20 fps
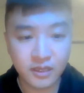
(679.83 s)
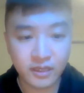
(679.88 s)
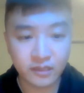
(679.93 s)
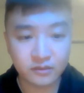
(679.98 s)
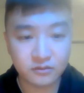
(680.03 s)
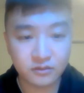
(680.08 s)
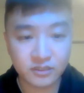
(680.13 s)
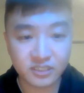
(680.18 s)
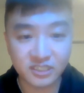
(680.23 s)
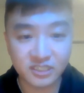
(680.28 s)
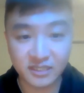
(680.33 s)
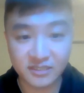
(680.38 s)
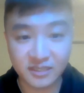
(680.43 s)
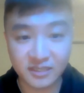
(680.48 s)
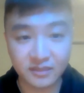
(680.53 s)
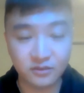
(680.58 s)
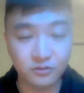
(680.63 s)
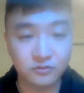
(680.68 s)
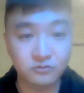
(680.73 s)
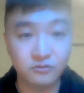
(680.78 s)
and look just
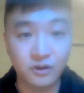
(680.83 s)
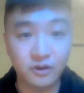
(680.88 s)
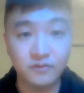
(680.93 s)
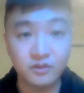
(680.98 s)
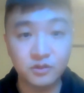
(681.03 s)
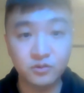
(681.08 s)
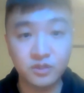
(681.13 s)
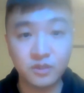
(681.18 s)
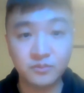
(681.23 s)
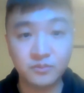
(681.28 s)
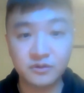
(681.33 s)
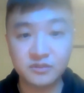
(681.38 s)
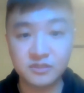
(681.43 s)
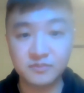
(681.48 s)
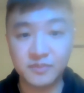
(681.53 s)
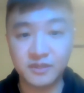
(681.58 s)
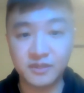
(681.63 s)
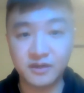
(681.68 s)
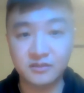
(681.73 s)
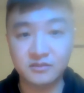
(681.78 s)
at those revenue numbers,
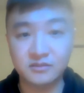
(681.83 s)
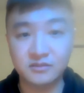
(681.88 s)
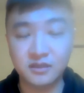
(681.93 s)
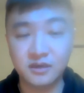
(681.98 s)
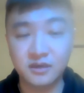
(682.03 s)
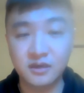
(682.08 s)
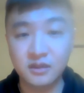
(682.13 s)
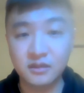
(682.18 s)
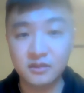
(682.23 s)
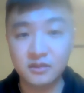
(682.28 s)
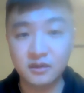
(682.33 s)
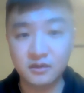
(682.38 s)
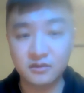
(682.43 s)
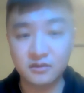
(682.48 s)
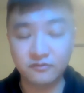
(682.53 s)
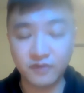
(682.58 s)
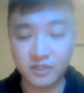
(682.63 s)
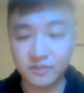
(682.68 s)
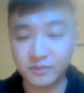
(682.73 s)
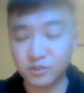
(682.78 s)
because
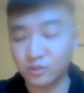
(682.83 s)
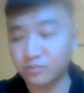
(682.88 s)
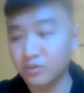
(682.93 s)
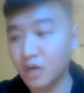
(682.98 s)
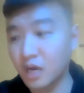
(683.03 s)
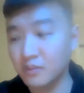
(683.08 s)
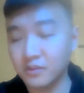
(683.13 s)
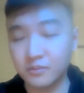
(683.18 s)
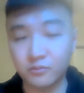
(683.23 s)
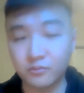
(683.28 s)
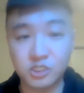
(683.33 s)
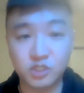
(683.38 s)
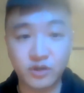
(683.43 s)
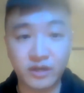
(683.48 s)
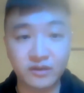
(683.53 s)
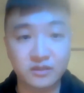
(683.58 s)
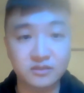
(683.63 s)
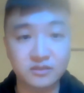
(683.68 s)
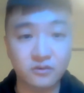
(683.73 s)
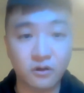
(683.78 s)
the fundamental problem we're
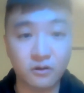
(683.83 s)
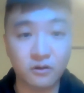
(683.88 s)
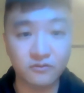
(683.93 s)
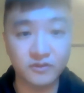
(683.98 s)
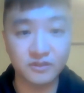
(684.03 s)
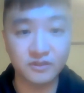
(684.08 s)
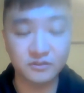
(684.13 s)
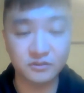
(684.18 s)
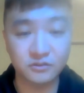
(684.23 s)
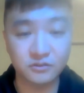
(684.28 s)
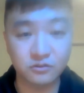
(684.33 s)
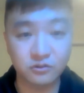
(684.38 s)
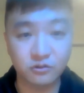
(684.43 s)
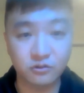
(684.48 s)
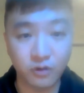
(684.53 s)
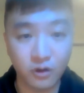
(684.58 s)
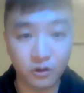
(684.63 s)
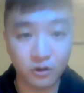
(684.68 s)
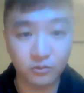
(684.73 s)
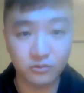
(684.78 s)
trying to solve is to
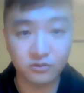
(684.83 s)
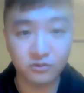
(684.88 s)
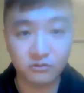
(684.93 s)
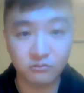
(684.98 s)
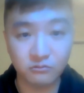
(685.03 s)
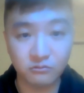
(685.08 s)
grow